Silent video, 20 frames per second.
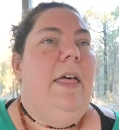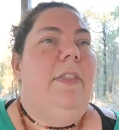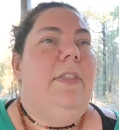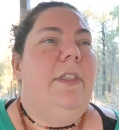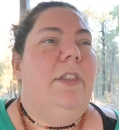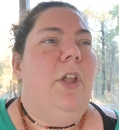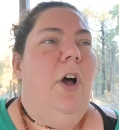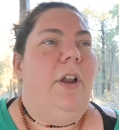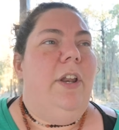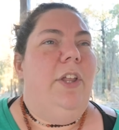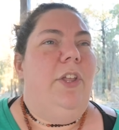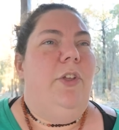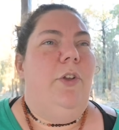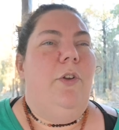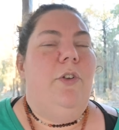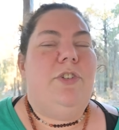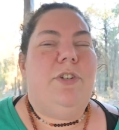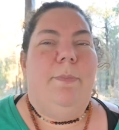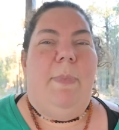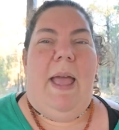Not a
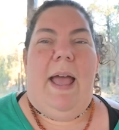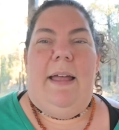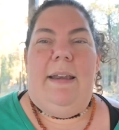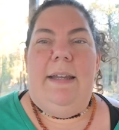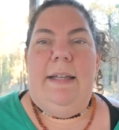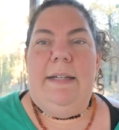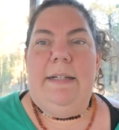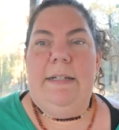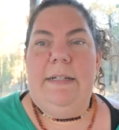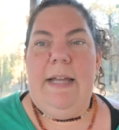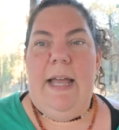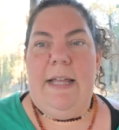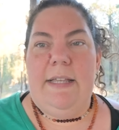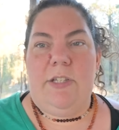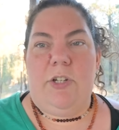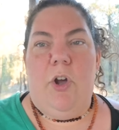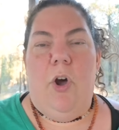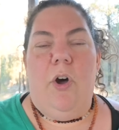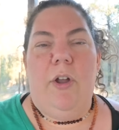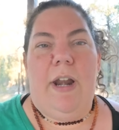huge amount
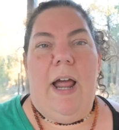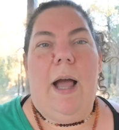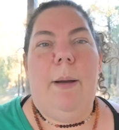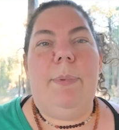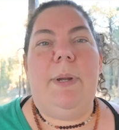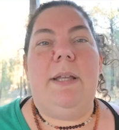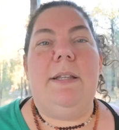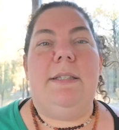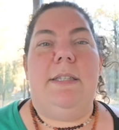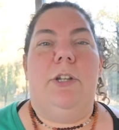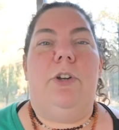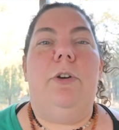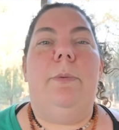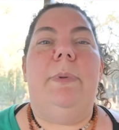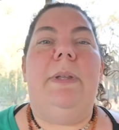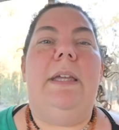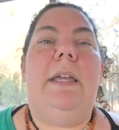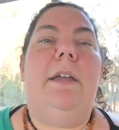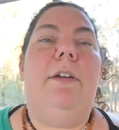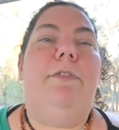has gone up
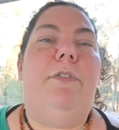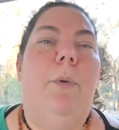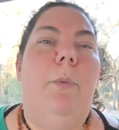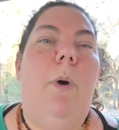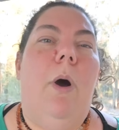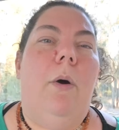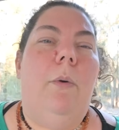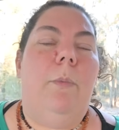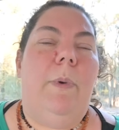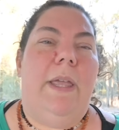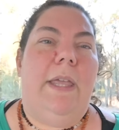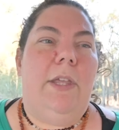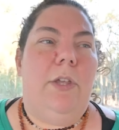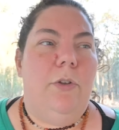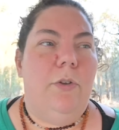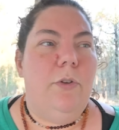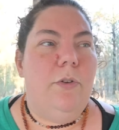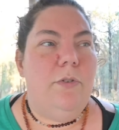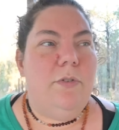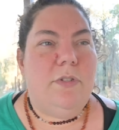considerably for what we
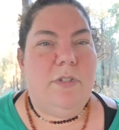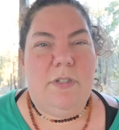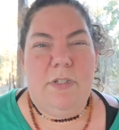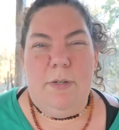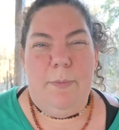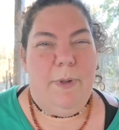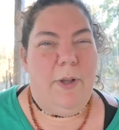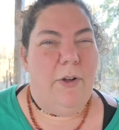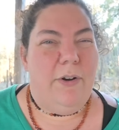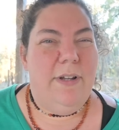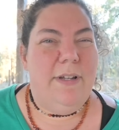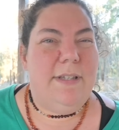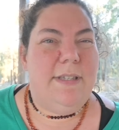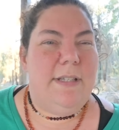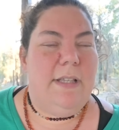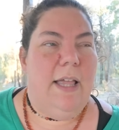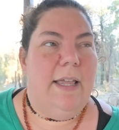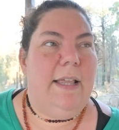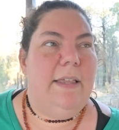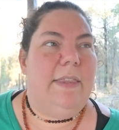use, to be
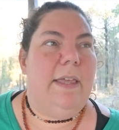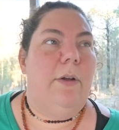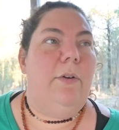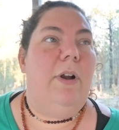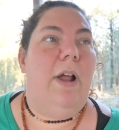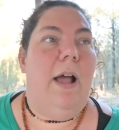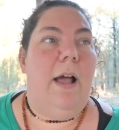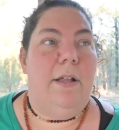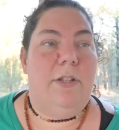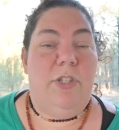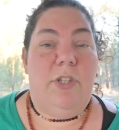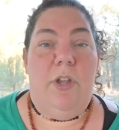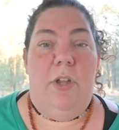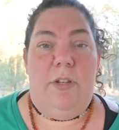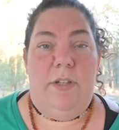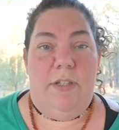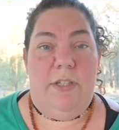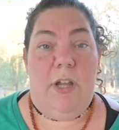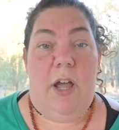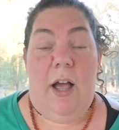honest. Like, there are
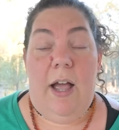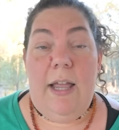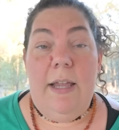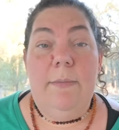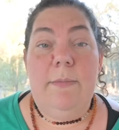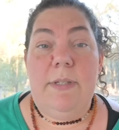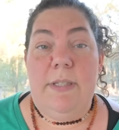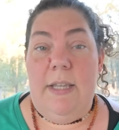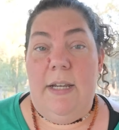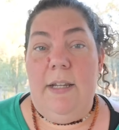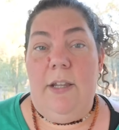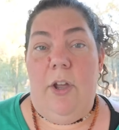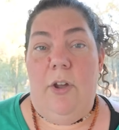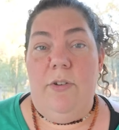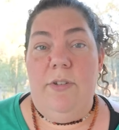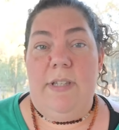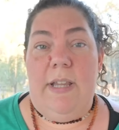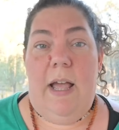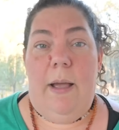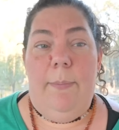certain times that it
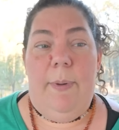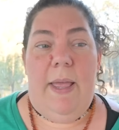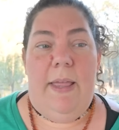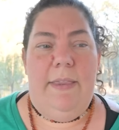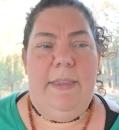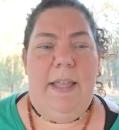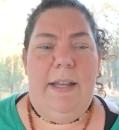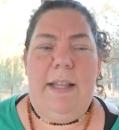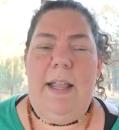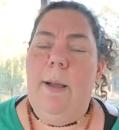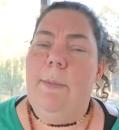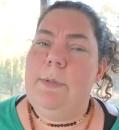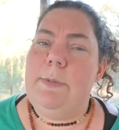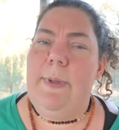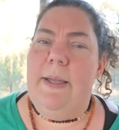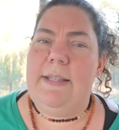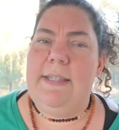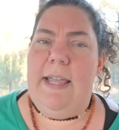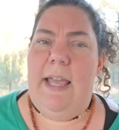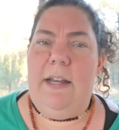goes up and then comes
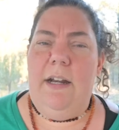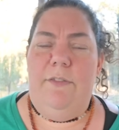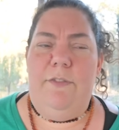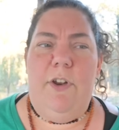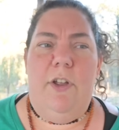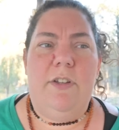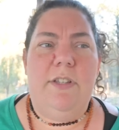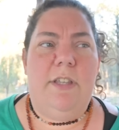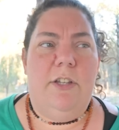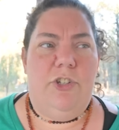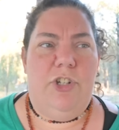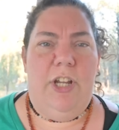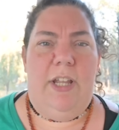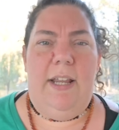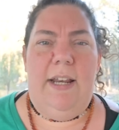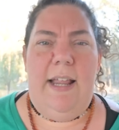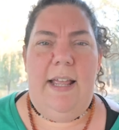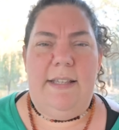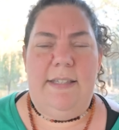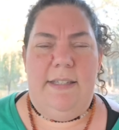back down. I've noticed that
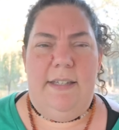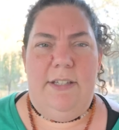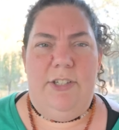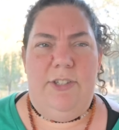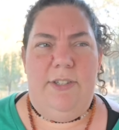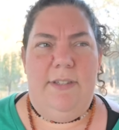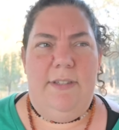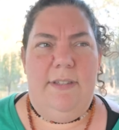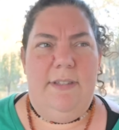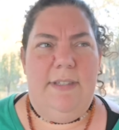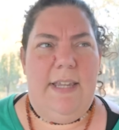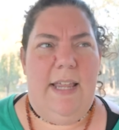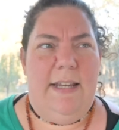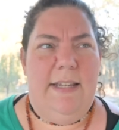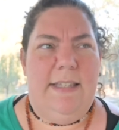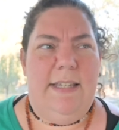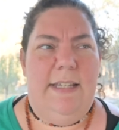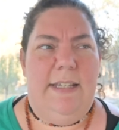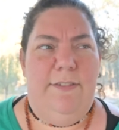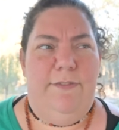chicken has a
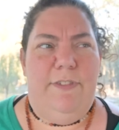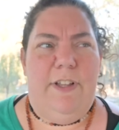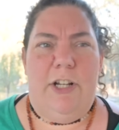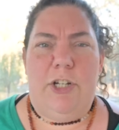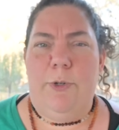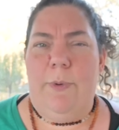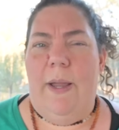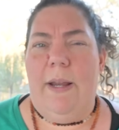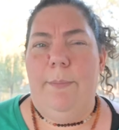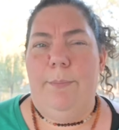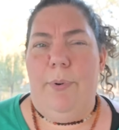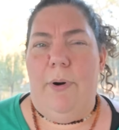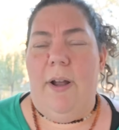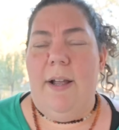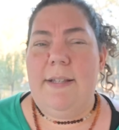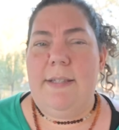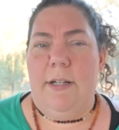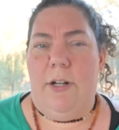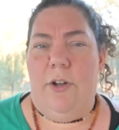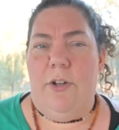tendency to fluctuate in
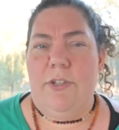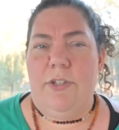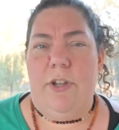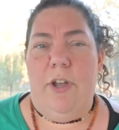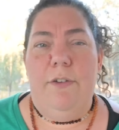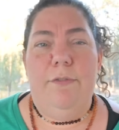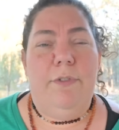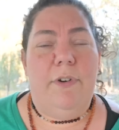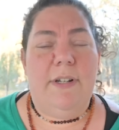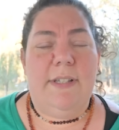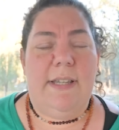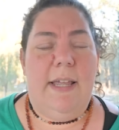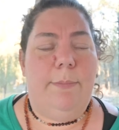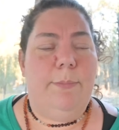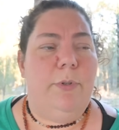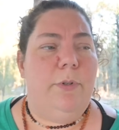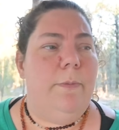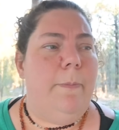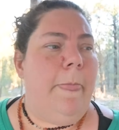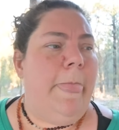price at Costco, for
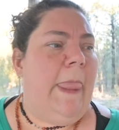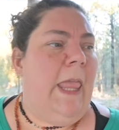example.